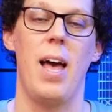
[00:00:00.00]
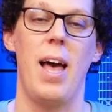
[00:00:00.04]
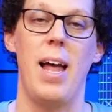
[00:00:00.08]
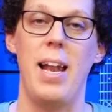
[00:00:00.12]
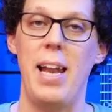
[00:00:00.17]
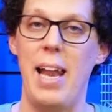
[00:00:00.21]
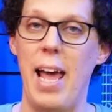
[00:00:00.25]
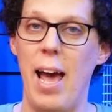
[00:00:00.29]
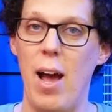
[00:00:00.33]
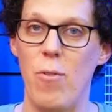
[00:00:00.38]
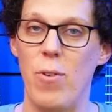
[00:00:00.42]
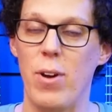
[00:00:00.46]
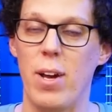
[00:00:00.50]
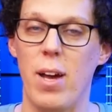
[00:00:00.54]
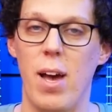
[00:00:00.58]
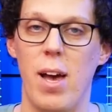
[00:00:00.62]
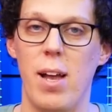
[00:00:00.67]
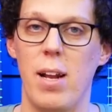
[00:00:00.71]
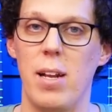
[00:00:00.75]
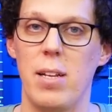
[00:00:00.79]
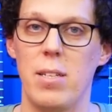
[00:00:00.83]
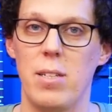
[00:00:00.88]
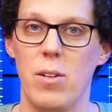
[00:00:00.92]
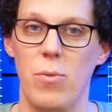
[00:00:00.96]
And now,
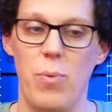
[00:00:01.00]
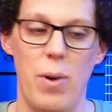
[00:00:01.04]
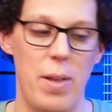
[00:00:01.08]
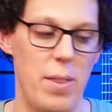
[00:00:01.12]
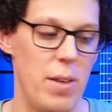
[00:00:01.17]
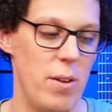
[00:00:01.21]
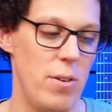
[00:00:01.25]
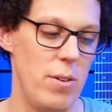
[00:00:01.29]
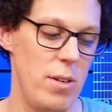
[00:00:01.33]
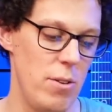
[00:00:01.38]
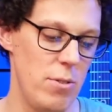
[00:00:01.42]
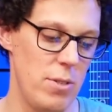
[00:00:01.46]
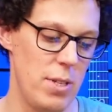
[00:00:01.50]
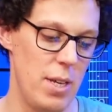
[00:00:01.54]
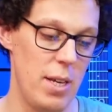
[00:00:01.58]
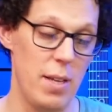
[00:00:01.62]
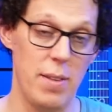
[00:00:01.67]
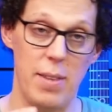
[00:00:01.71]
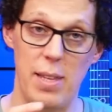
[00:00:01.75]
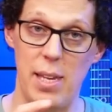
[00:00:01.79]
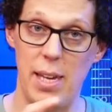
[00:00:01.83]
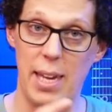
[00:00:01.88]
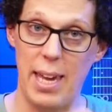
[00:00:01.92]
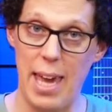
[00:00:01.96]
regardless of whether you're
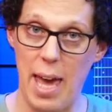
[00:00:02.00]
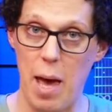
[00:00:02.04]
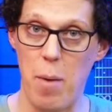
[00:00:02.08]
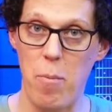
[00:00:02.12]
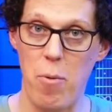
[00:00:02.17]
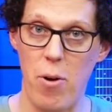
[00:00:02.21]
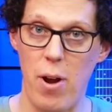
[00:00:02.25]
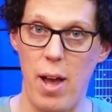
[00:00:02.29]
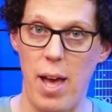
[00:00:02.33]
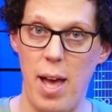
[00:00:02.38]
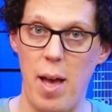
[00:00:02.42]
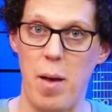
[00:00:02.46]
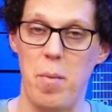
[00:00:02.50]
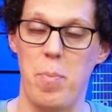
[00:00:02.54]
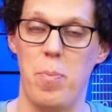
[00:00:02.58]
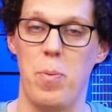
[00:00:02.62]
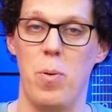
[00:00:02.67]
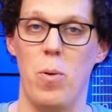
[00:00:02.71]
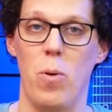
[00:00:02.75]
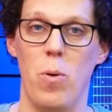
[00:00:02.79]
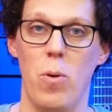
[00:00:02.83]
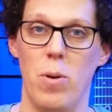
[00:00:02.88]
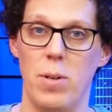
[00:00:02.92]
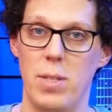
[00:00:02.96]
using the camera app
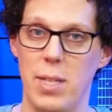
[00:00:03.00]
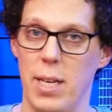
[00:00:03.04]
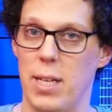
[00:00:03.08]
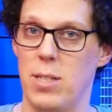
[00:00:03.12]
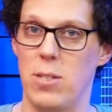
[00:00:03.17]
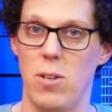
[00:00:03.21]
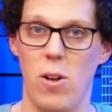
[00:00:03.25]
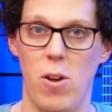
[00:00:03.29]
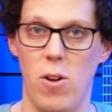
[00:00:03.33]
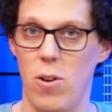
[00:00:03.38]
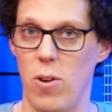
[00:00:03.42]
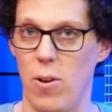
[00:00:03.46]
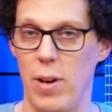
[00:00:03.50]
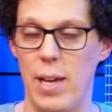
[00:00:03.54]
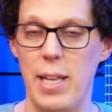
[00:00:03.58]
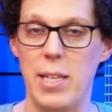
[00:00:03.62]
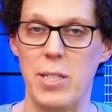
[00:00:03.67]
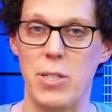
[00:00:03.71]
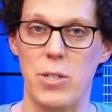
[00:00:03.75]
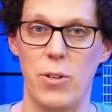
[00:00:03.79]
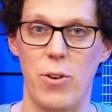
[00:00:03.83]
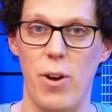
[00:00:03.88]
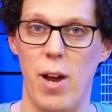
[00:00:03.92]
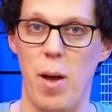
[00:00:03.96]
or TikTok or
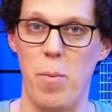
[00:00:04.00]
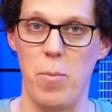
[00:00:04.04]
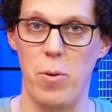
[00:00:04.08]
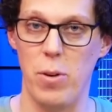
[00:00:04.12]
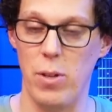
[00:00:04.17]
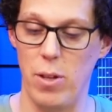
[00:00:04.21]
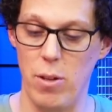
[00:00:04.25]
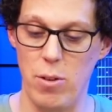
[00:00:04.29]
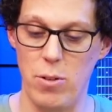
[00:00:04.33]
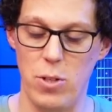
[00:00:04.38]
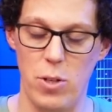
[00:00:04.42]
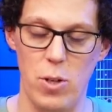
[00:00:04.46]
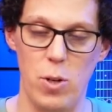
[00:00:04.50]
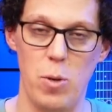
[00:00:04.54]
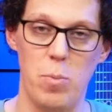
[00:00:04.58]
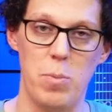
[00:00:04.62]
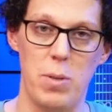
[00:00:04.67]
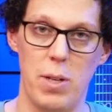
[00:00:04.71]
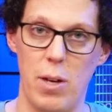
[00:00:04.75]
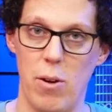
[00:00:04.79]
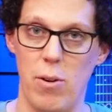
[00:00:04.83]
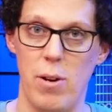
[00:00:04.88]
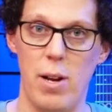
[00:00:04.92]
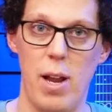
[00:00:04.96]
Instagram or
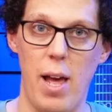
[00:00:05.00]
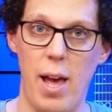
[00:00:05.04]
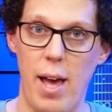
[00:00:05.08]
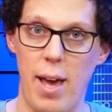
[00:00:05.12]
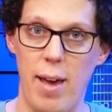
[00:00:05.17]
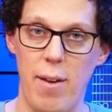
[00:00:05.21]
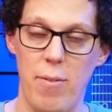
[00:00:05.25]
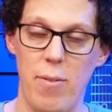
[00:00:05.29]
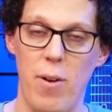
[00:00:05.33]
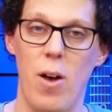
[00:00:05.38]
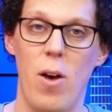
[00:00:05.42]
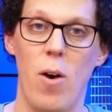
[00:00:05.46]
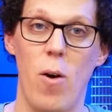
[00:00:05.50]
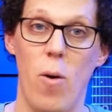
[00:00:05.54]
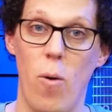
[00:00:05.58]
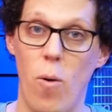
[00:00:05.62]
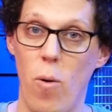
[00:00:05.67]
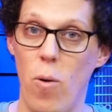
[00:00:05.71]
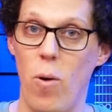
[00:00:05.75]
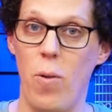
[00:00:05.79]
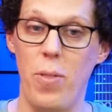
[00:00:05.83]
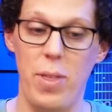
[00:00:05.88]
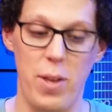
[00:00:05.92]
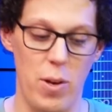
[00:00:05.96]
YouTube to go live,
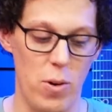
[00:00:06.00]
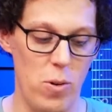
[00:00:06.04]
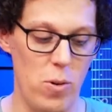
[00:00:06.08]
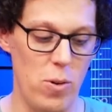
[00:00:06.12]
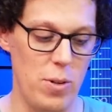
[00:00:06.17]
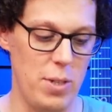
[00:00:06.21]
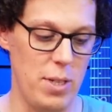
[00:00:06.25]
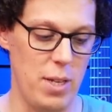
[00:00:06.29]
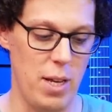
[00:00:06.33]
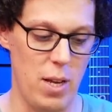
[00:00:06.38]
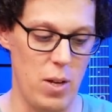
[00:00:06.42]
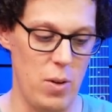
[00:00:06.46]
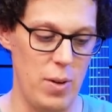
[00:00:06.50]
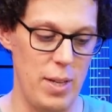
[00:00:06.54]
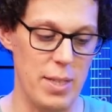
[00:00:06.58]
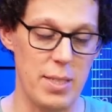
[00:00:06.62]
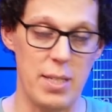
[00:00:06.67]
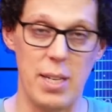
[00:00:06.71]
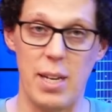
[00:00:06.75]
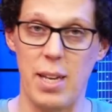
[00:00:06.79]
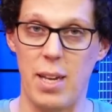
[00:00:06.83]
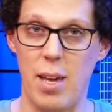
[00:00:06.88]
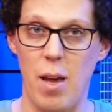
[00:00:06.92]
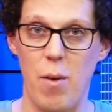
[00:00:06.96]
all the audio
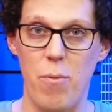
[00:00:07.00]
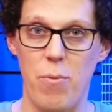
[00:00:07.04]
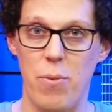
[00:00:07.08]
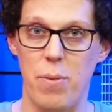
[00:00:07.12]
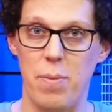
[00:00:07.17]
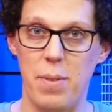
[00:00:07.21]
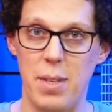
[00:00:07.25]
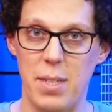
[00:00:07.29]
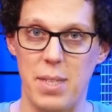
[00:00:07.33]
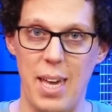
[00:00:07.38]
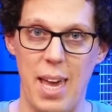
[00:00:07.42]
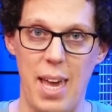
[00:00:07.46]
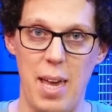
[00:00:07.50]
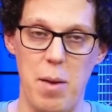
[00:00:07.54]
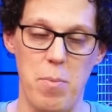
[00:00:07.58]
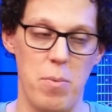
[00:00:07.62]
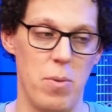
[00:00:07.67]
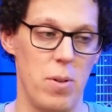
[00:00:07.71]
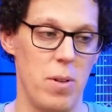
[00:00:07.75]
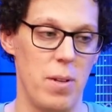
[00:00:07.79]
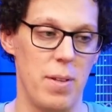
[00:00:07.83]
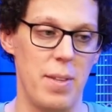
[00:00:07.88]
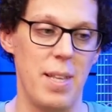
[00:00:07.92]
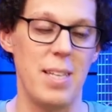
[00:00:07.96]
is going to come from this
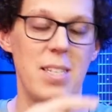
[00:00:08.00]
cable.